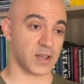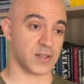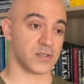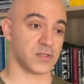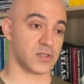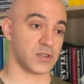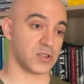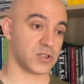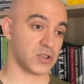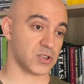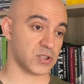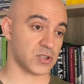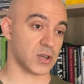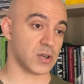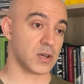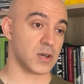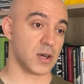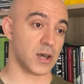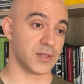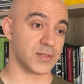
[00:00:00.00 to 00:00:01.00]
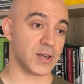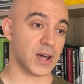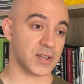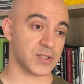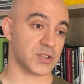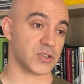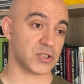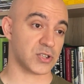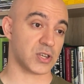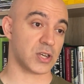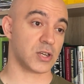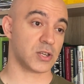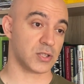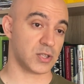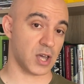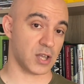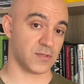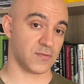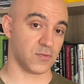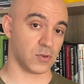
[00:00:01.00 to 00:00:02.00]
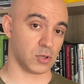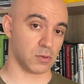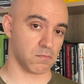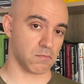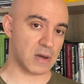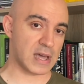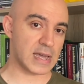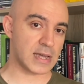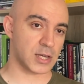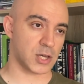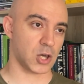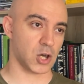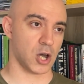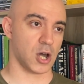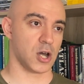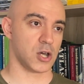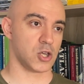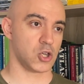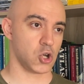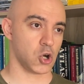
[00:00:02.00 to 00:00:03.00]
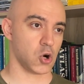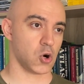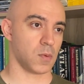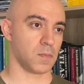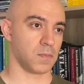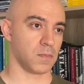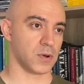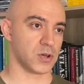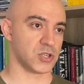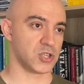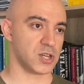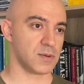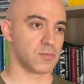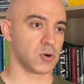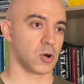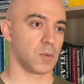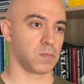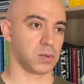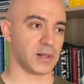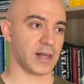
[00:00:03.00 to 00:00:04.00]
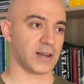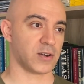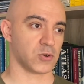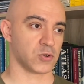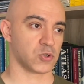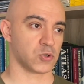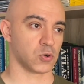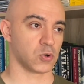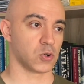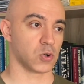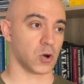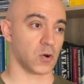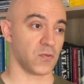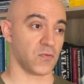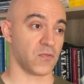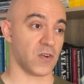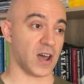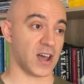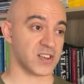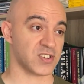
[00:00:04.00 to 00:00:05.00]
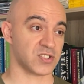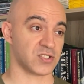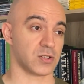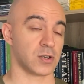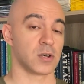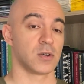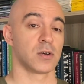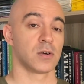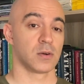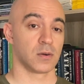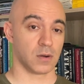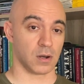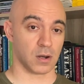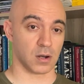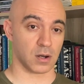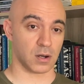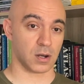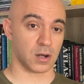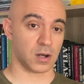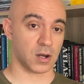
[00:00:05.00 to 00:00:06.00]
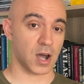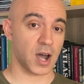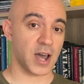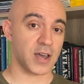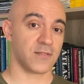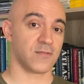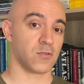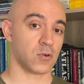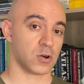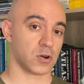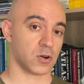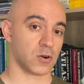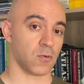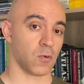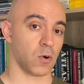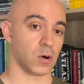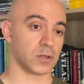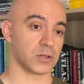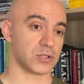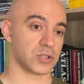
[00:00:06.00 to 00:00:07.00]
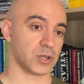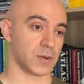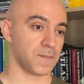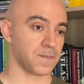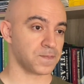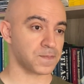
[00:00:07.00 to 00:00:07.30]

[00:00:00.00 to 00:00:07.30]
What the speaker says: And this is another thing that will make your zebra plecos to grow fast: high water quality.